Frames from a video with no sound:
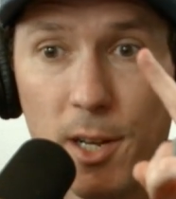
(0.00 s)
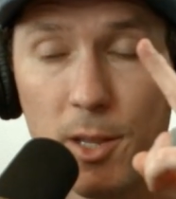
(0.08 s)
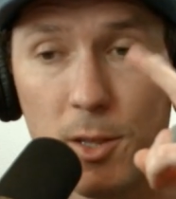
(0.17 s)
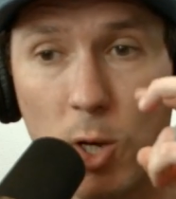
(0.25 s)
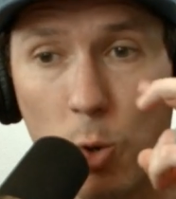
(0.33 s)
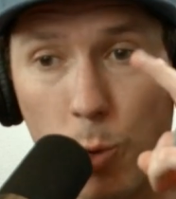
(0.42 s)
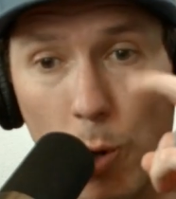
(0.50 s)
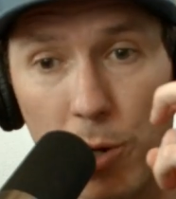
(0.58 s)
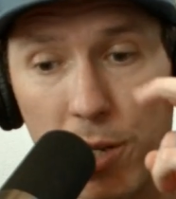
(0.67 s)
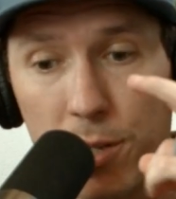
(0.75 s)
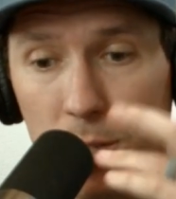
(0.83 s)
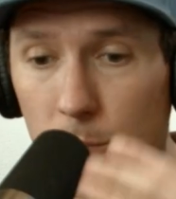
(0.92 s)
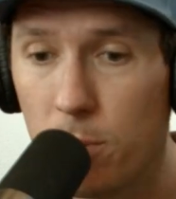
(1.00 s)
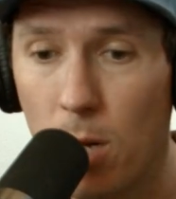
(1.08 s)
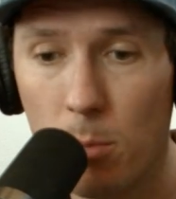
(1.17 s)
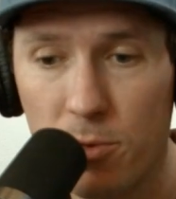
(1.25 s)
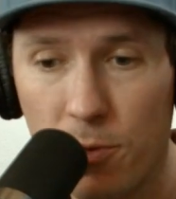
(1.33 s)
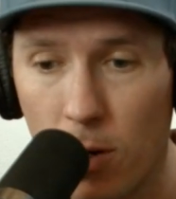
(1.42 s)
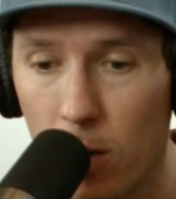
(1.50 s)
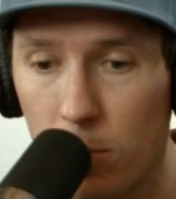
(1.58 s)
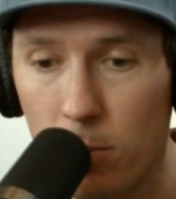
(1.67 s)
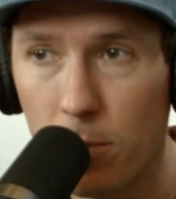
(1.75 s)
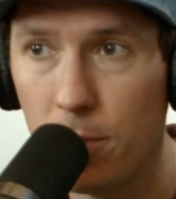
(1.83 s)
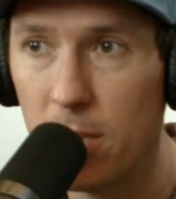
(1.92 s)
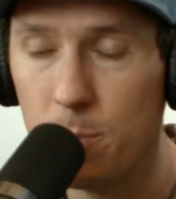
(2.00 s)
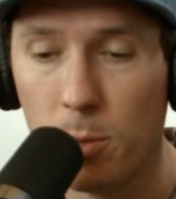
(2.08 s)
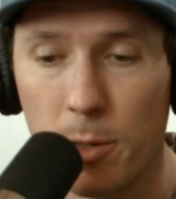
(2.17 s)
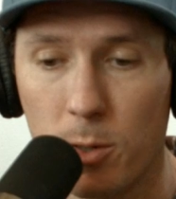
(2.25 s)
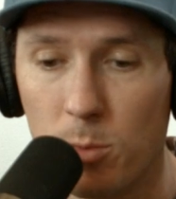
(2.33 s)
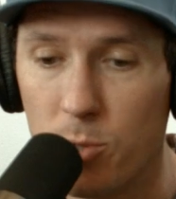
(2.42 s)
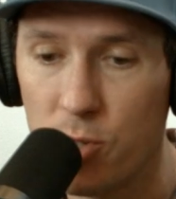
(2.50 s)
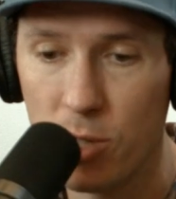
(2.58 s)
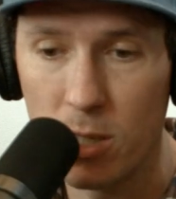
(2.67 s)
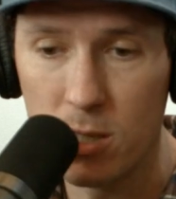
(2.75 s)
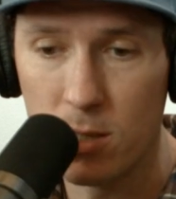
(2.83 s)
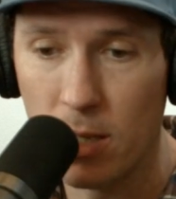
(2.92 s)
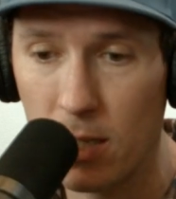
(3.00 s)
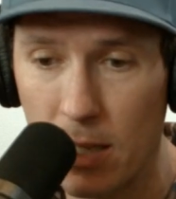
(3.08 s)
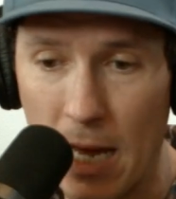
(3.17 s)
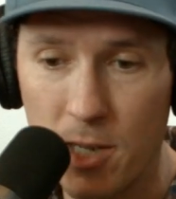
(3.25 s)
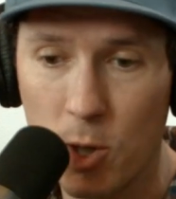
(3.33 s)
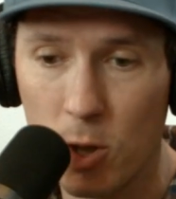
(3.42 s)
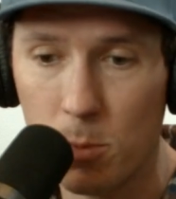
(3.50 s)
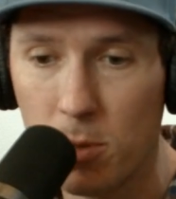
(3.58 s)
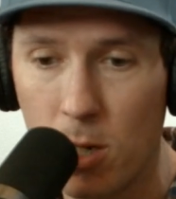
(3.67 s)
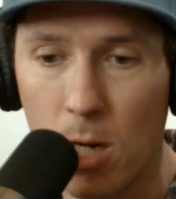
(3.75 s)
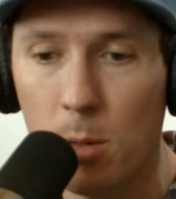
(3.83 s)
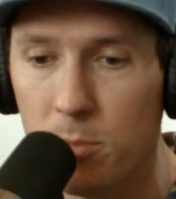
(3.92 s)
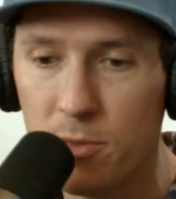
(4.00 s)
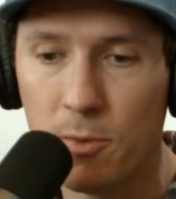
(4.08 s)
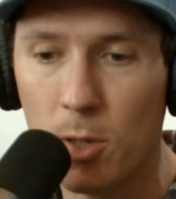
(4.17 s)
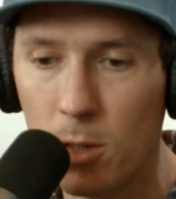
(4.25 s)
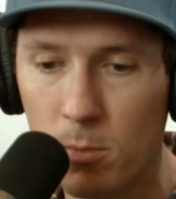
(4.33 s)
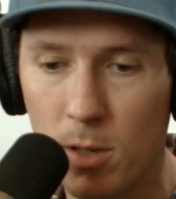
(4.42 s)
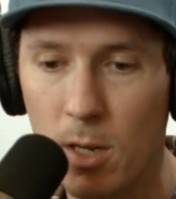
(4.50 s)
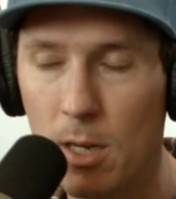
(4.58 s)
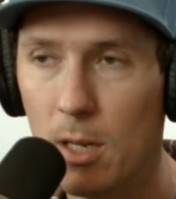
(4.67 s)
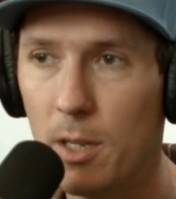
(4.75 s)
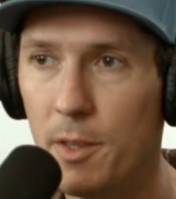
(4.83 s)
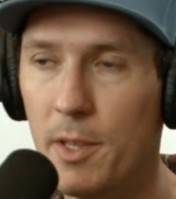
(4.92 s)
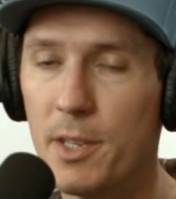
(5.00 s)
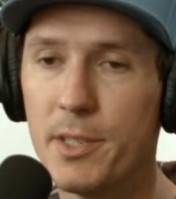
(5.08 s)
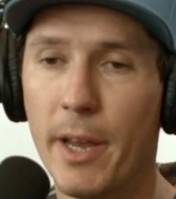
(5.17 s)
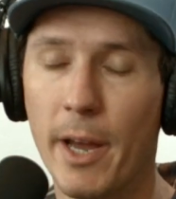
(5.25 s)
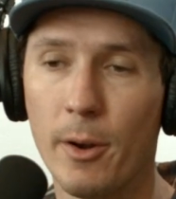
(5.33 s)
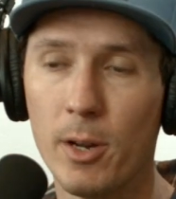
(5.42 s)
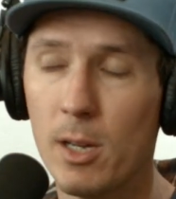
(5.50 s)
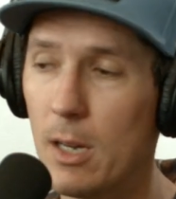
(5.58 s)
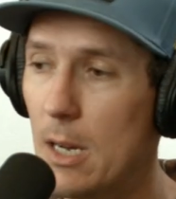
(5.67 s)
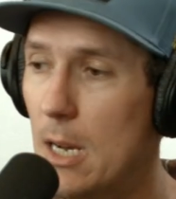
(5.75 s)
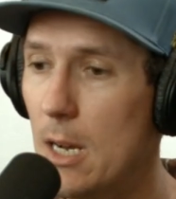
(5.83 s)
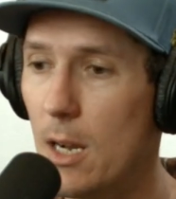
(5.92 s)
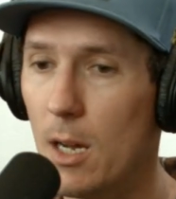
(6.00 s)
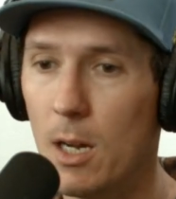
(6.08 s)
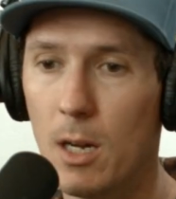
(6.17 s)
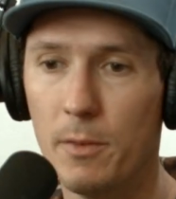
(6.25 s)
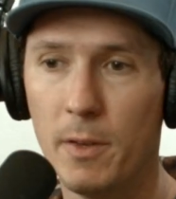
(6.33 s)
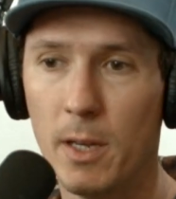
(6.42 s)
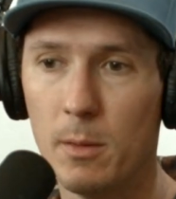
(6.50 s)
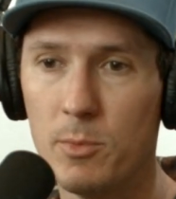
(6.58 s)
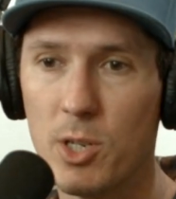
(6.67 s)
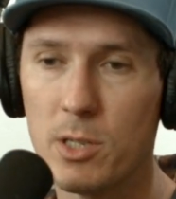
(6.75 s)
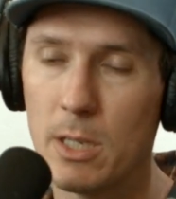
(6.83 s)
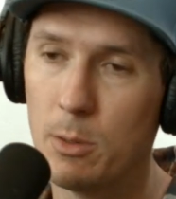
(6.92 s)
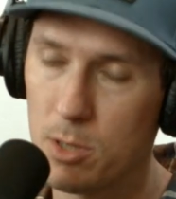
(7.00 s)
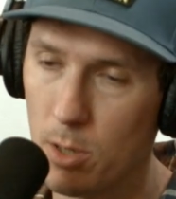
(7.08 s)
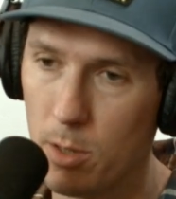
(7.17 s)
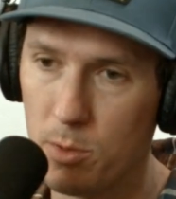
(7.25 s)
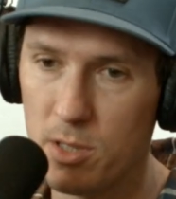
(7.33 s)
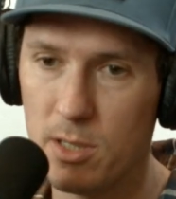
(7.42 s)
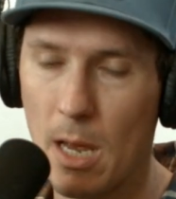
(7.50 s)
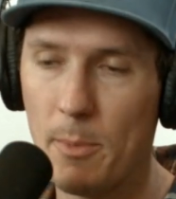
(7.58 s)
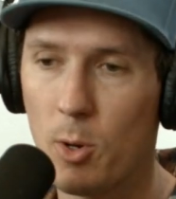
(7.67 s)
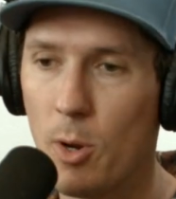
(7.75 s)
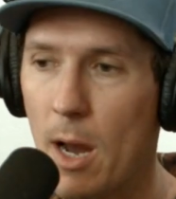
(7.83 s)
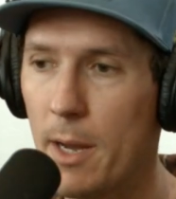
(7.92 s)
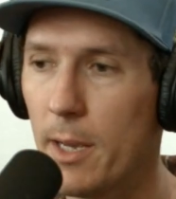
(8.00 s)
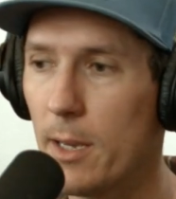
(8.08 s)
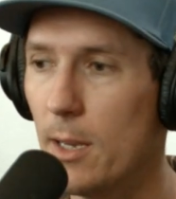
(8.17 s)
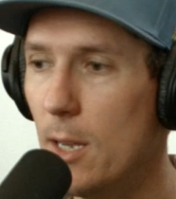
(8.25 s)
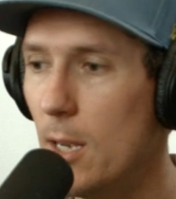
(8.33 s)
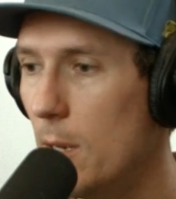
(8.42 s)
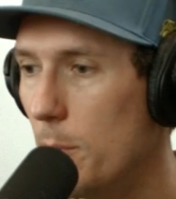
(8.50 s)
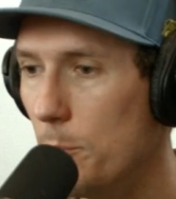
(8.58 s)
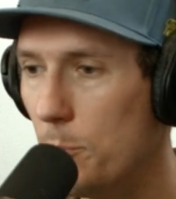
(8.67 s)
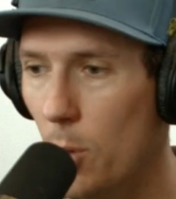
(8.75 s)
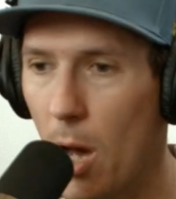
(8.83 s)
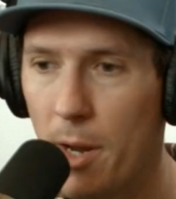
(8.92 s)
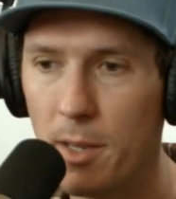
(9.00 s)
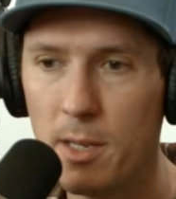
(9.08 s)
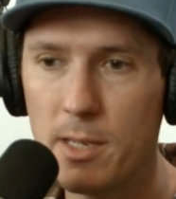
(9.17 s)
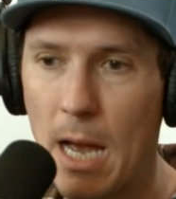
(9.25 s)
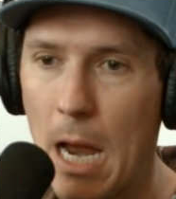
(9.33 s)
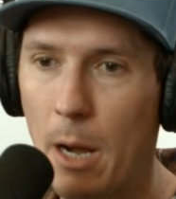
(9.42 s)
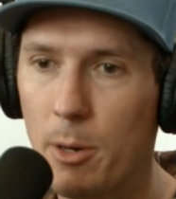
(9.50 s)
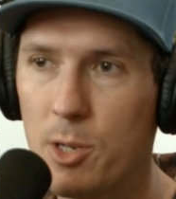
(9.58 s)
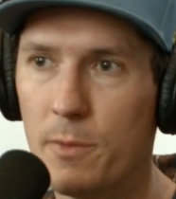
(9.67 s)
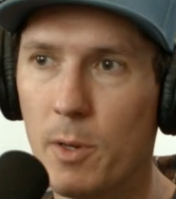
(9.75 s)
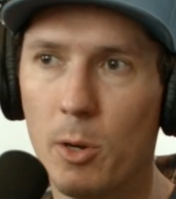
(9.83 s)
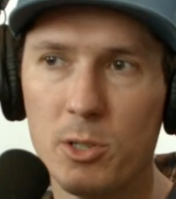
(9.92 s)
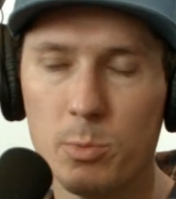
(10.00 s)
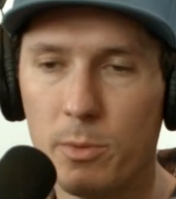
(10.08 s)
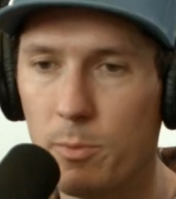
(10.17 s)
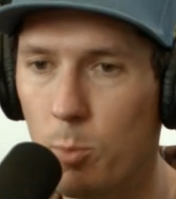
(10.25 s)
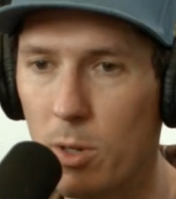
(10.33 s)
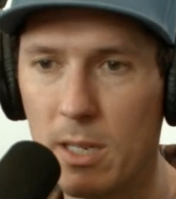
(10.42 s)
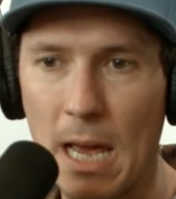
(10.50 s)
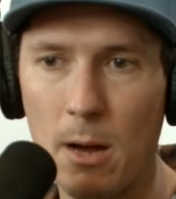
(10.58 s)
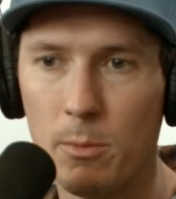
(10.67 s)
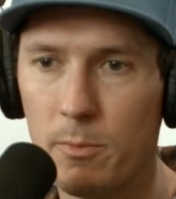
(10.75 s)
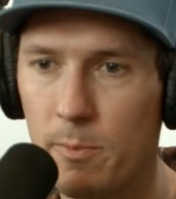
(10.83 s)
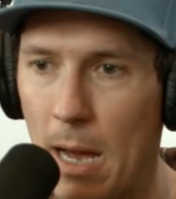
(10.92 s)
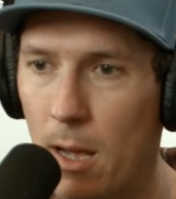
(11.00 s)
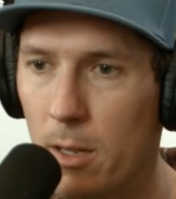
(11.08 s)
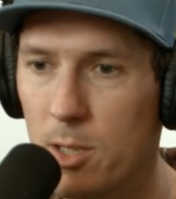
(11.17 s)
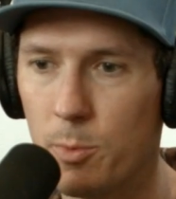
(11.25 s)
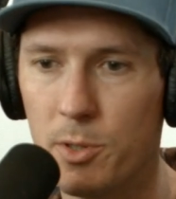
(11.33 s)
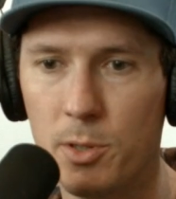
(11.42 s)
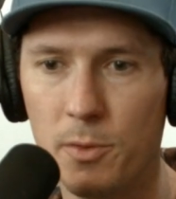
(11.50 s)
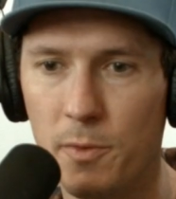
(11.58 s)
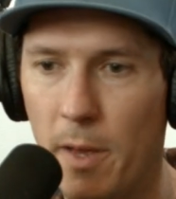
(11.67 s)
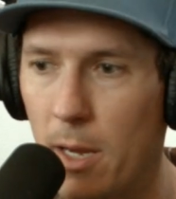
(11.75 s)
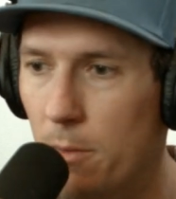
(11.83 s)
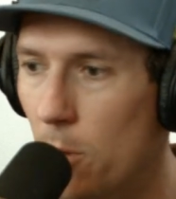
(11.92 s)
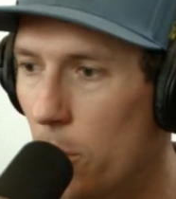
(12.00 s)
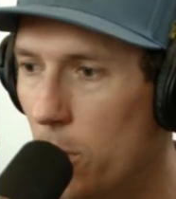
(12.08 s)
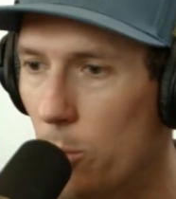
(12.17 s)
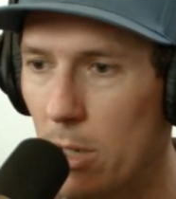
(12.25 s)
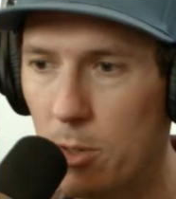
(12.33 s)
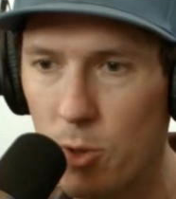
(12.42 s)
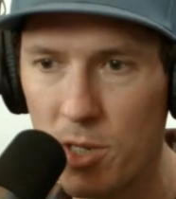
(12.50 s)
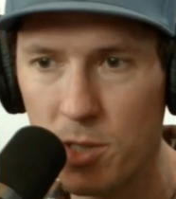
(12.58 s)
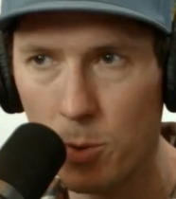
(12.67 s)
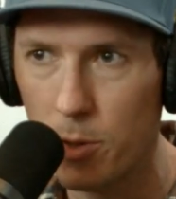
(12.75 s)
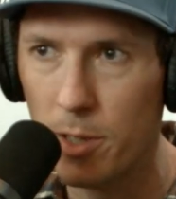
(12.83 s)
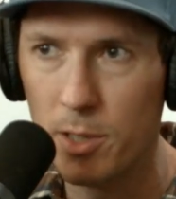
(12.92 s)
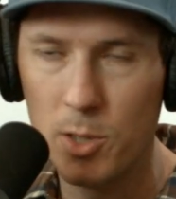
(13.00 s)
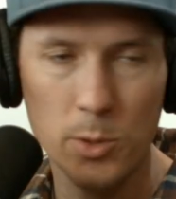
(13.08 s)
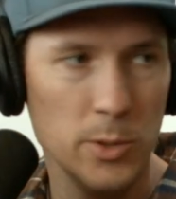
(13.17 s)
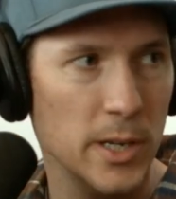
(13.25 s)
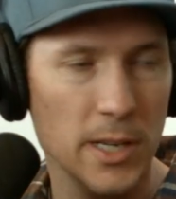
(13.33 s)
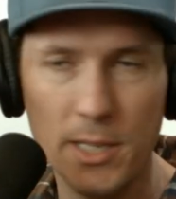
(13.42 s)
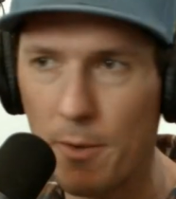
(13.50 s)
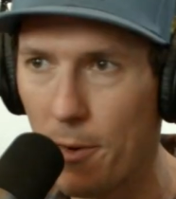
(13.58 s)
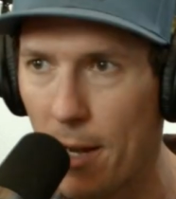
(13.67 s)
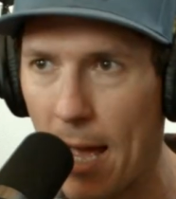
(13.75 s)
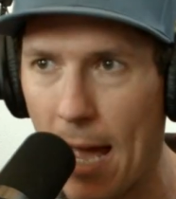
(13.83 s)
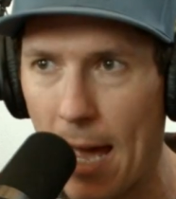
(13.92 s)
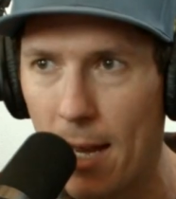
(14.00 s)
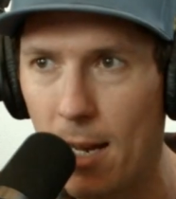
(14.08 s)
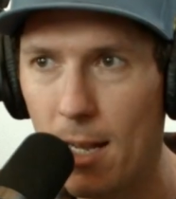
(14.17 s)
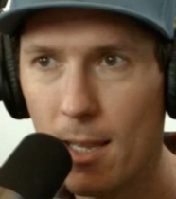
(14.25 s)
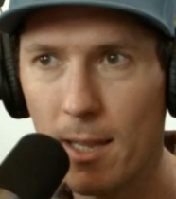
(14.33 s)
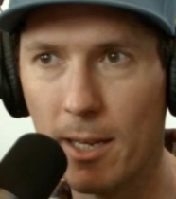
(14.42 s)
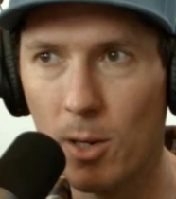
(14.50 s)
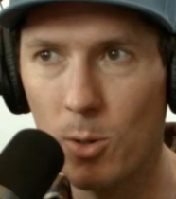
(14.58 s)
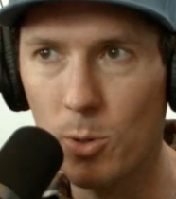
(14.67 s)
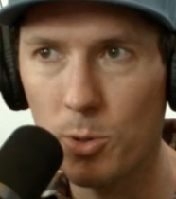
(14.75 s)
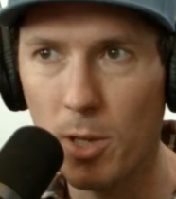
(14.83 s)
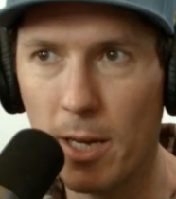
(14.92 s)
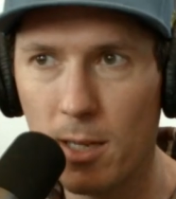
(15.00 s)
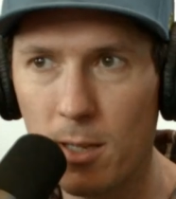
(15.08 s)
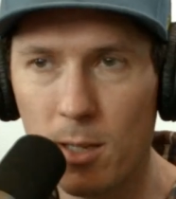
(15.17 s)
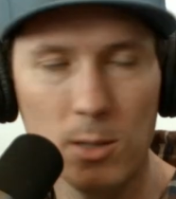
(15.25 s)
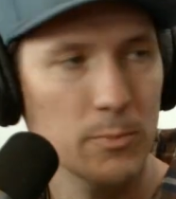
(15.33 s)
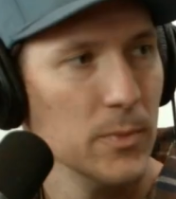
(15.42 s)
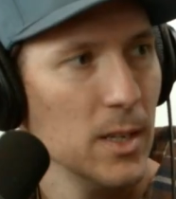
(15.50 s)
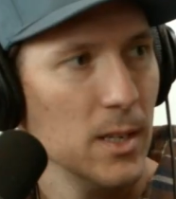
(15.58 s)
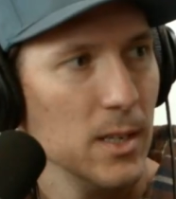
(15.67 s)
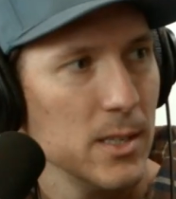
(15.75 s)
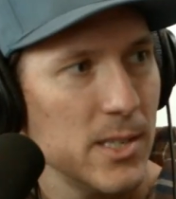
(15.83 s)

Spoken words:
The cronyism comes from these political machines. That term comes from this era of him. He was democratic, brought in these Irish votes, would count ballots, would do fake voting where he'd do it in a different hat, like an old do a